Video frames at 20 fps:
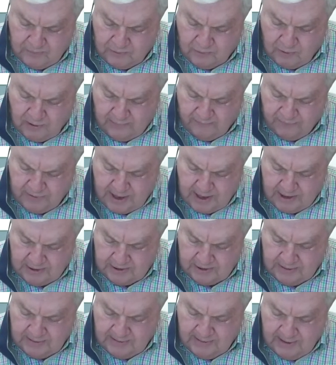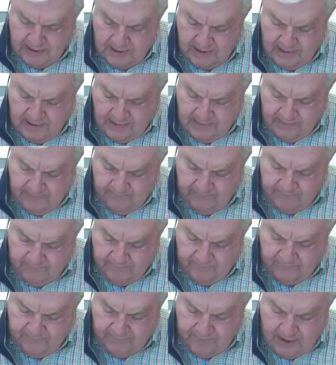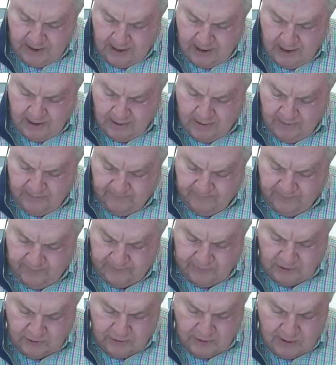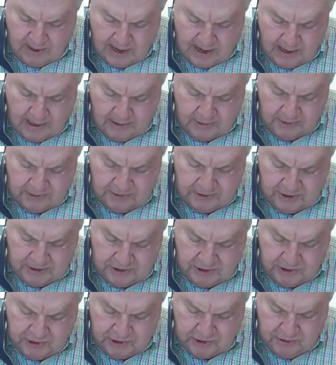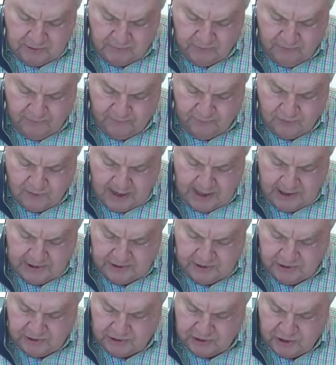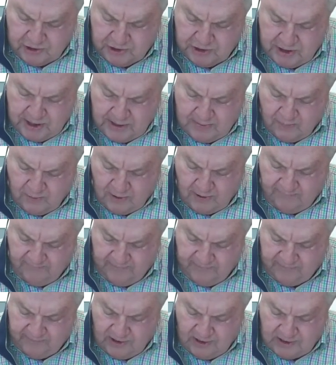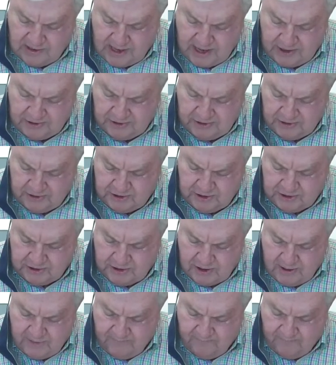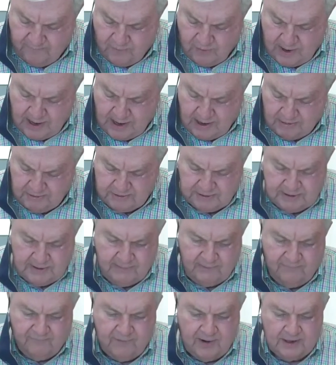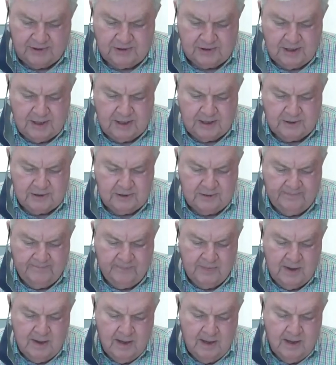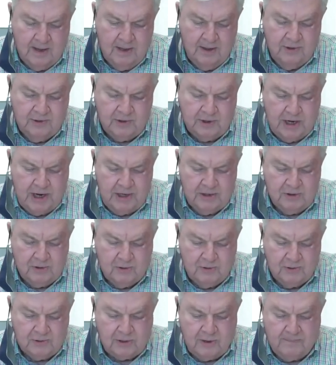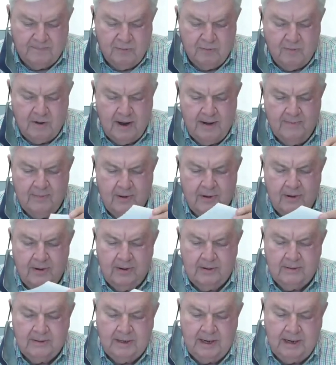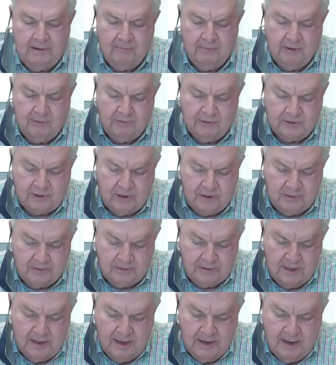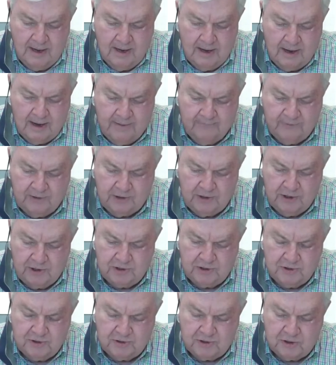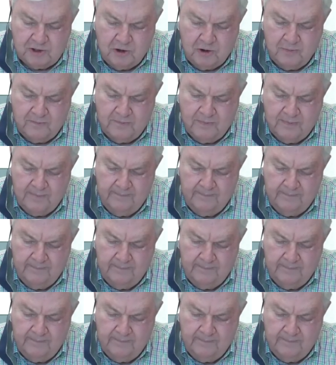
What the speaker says: $12,852. Additional root drains and associated work, $50,604.75. Change orders are primarily a result of additional scope